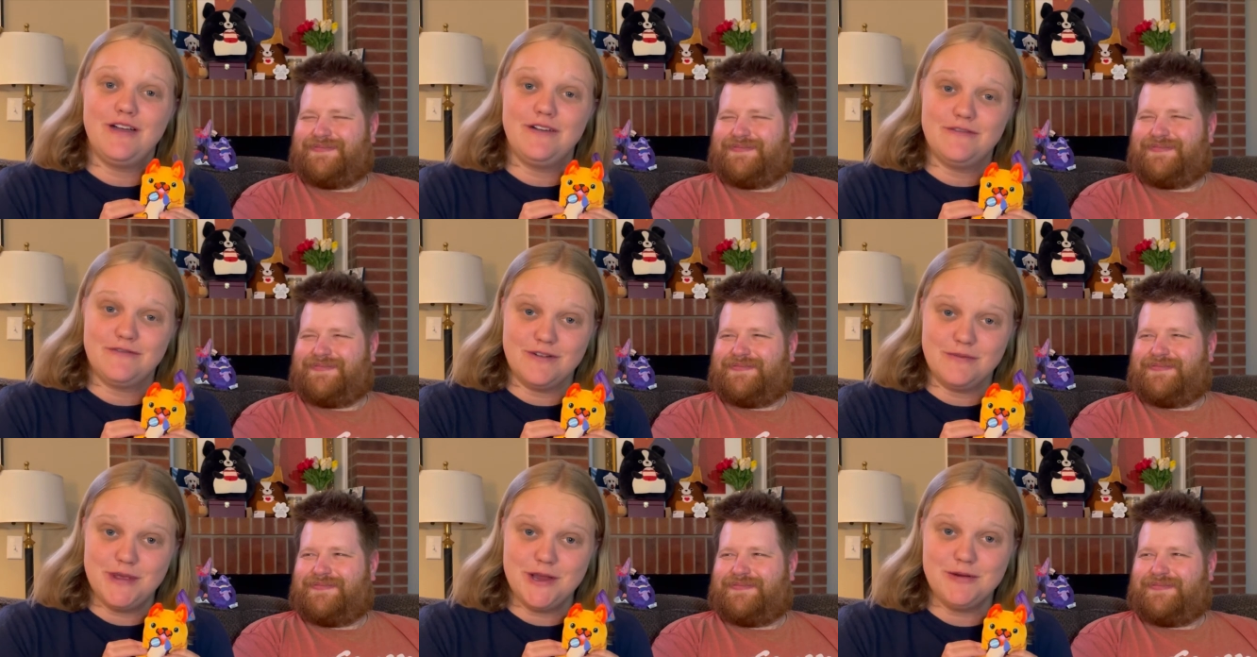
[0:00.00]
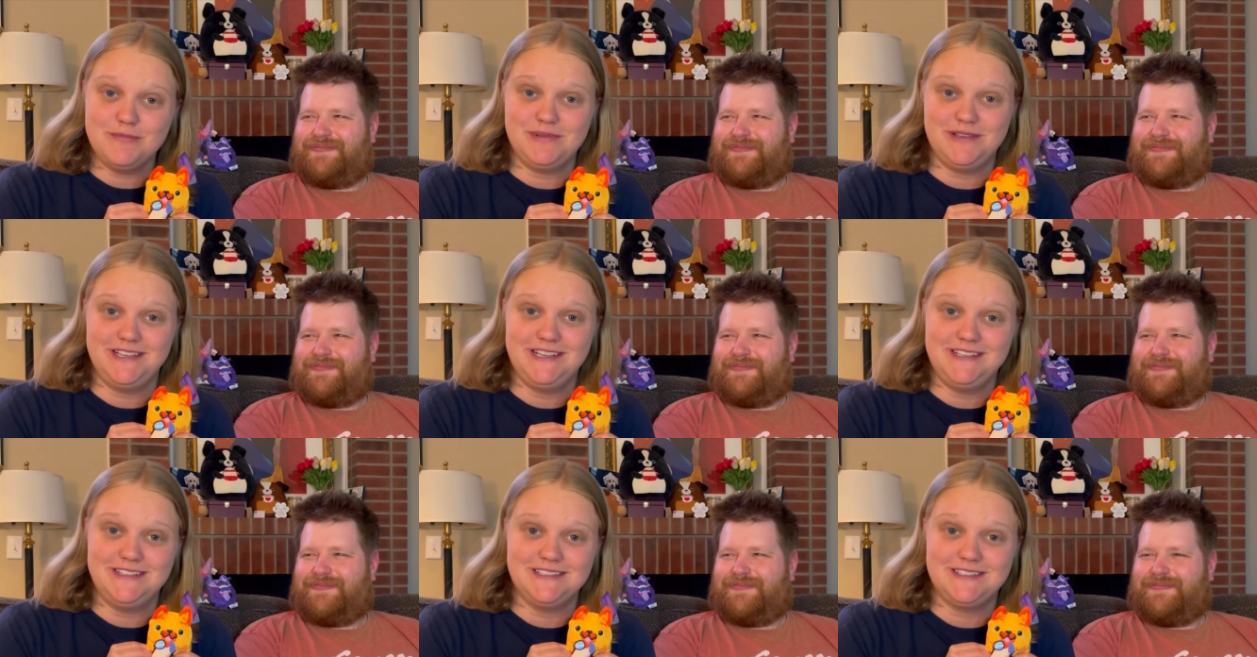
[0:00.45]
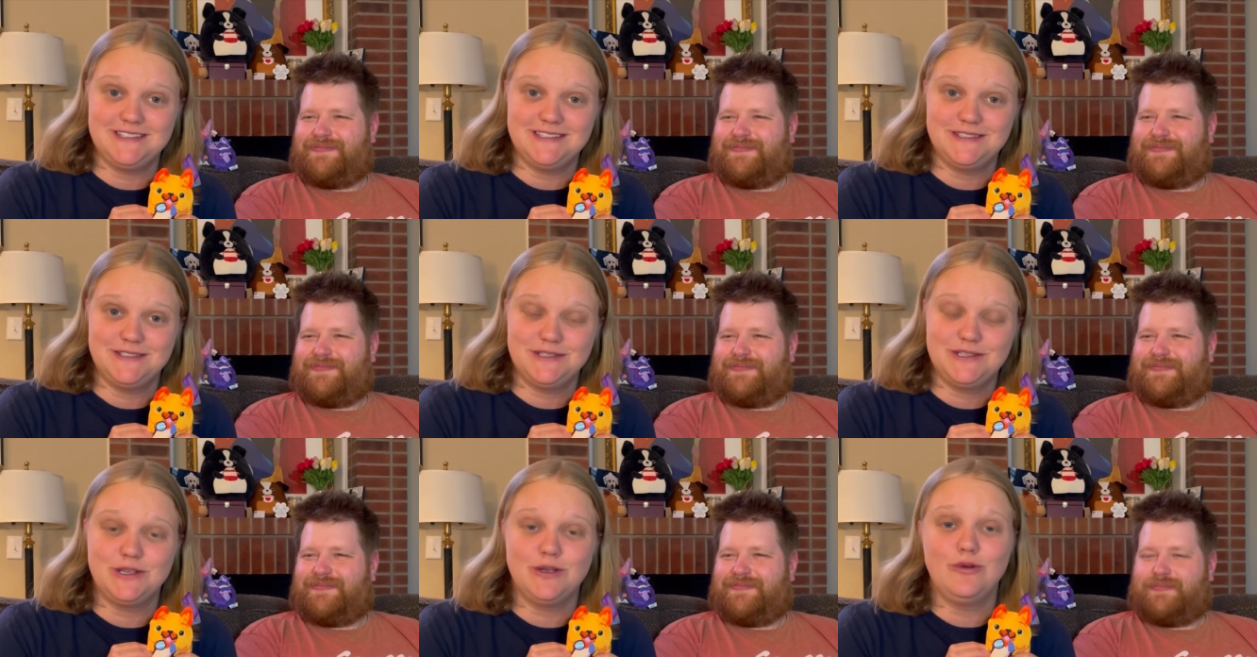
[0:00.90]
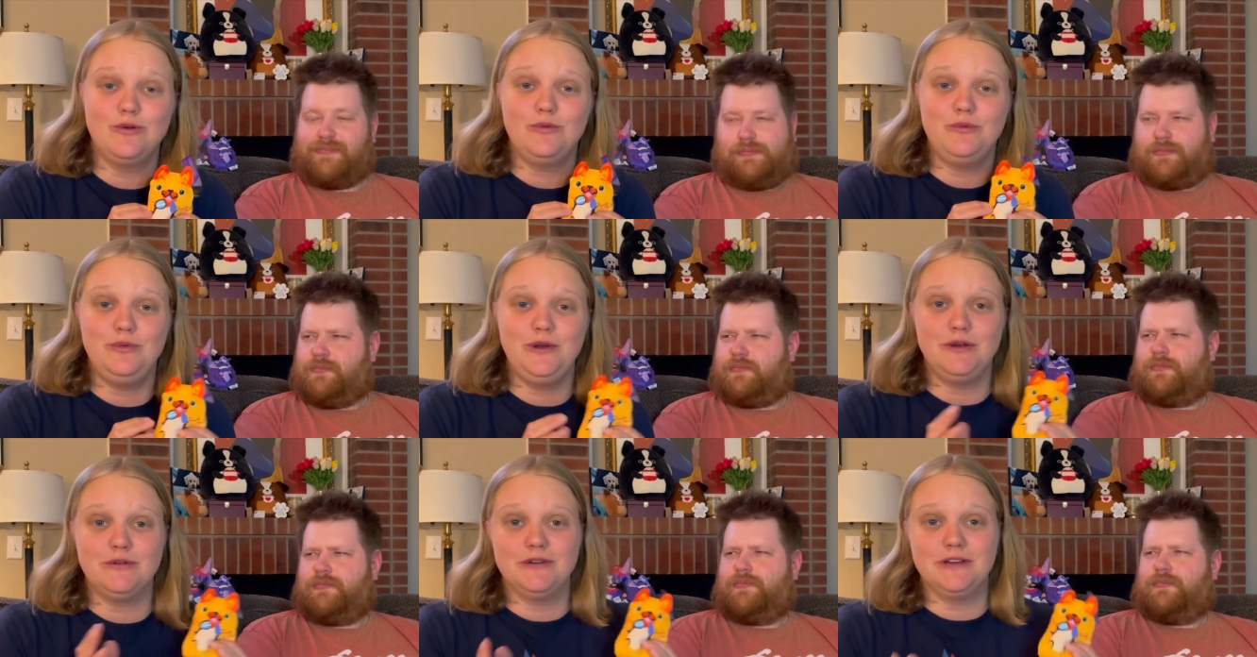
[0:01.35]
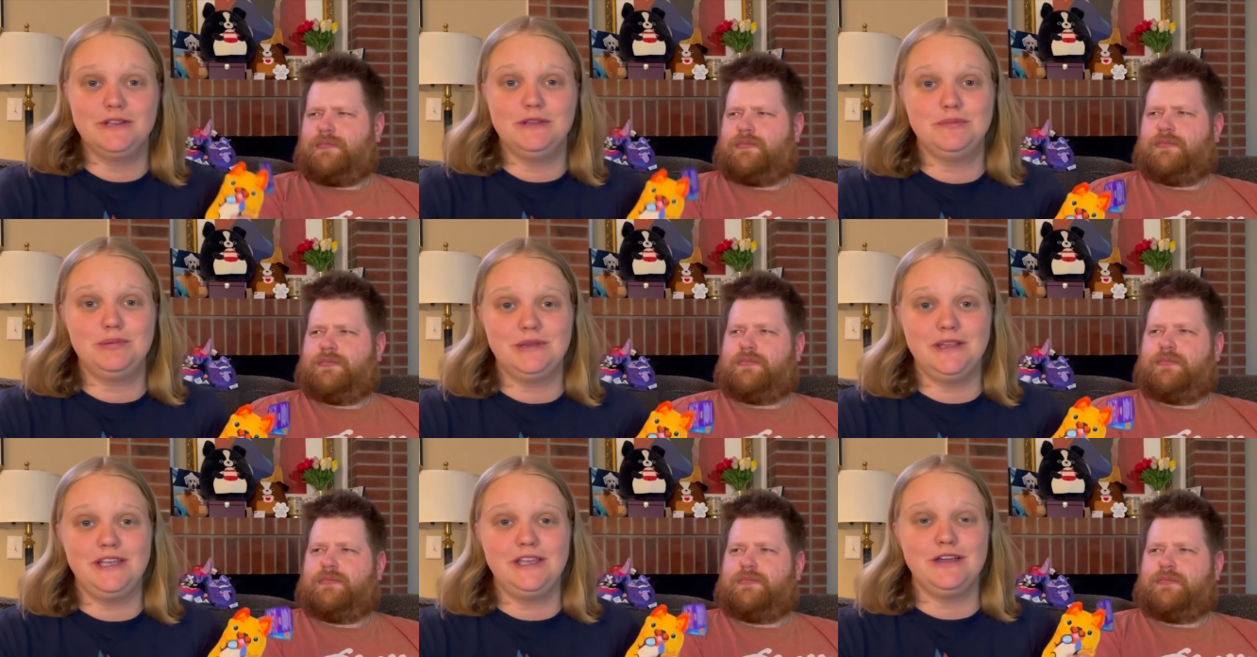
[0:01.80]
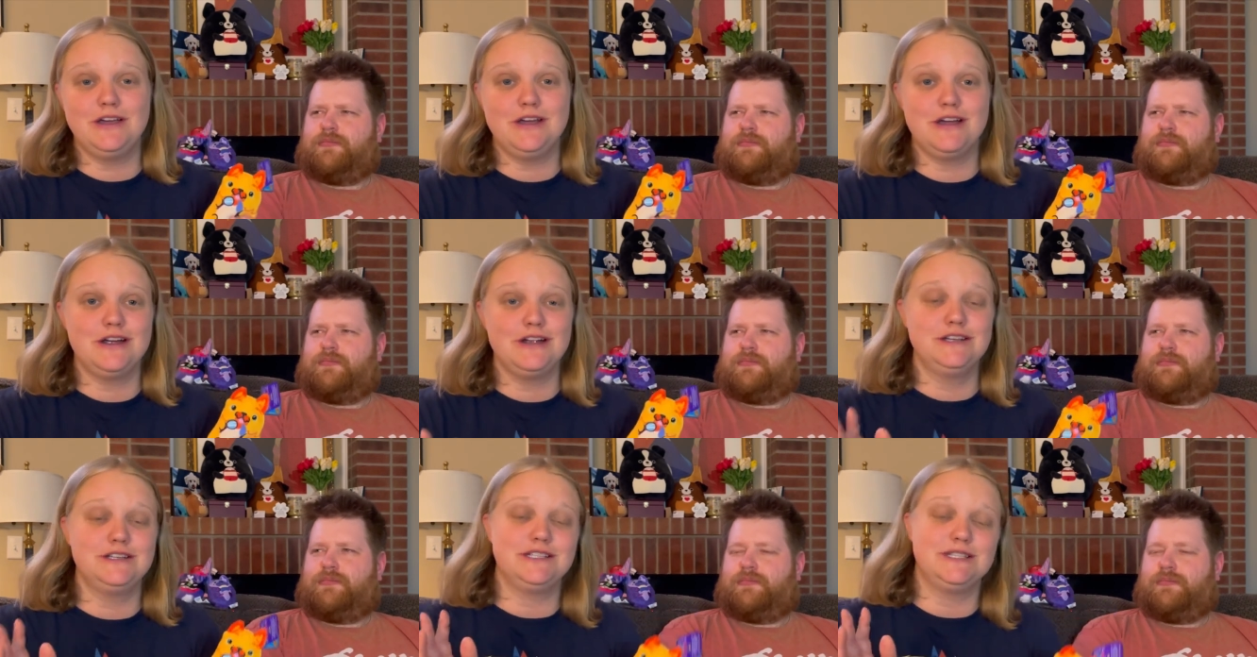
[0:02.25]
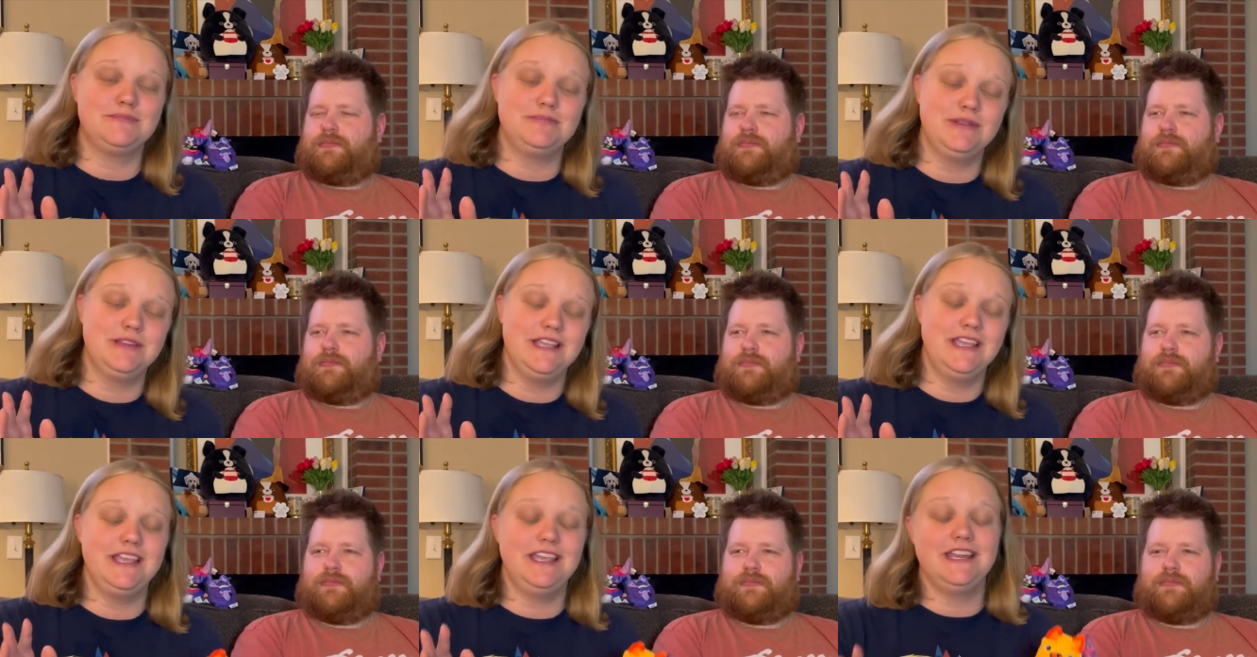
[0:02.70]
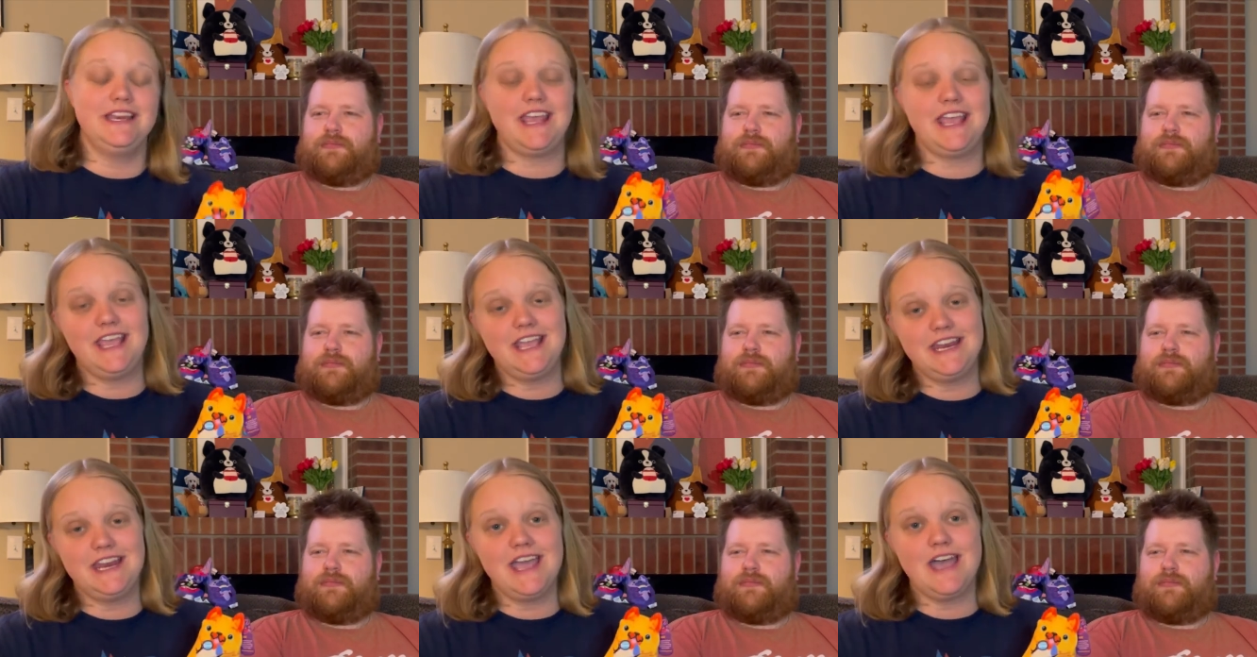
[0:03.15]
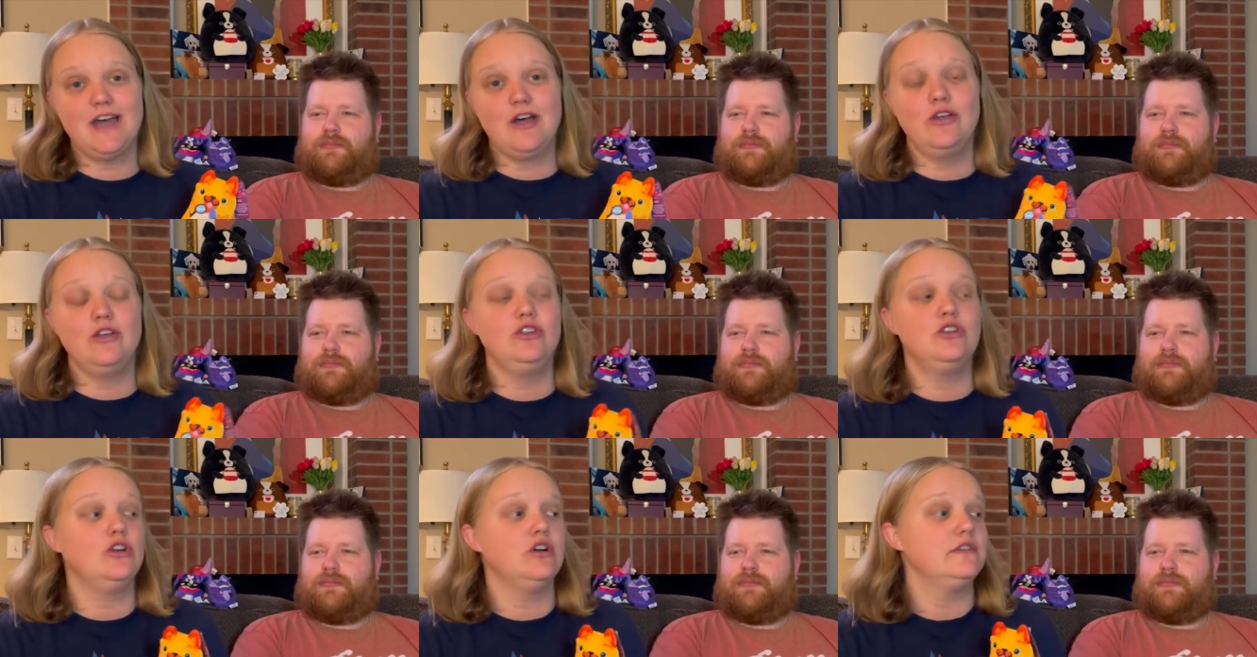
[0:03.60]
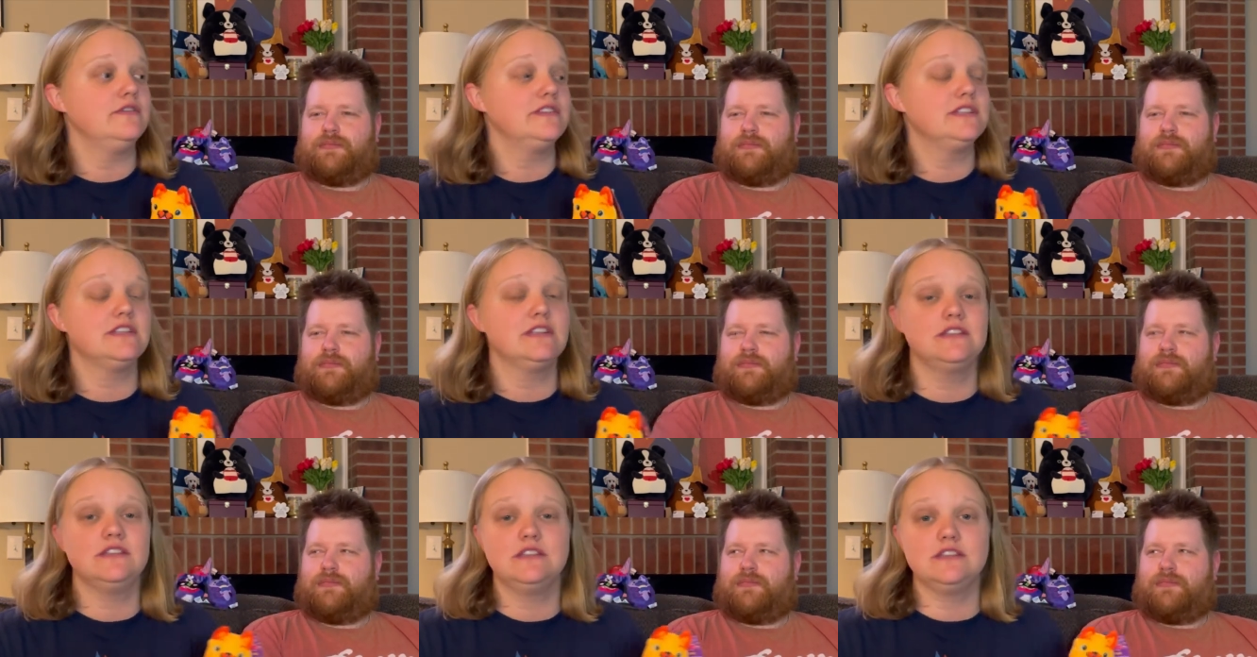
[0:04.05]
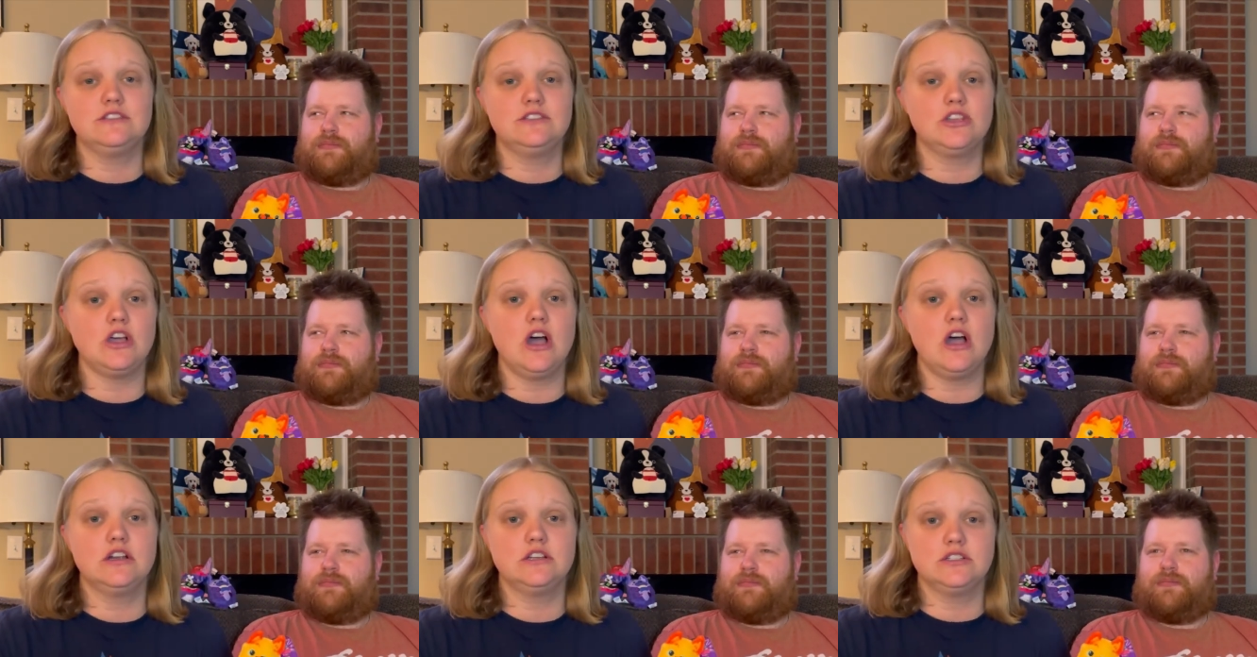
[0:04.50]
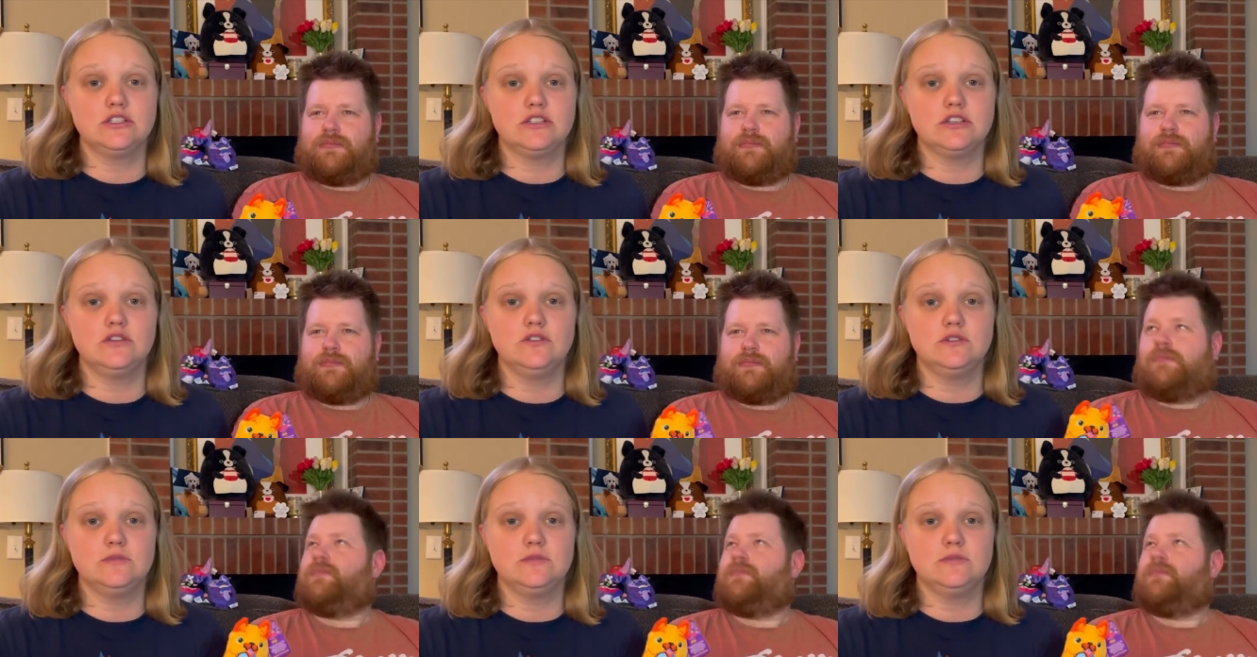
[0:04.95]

Speaker 1: from airplanes. So we were in the play yard, just playing, hanging out, and all of a sudden this dog just goes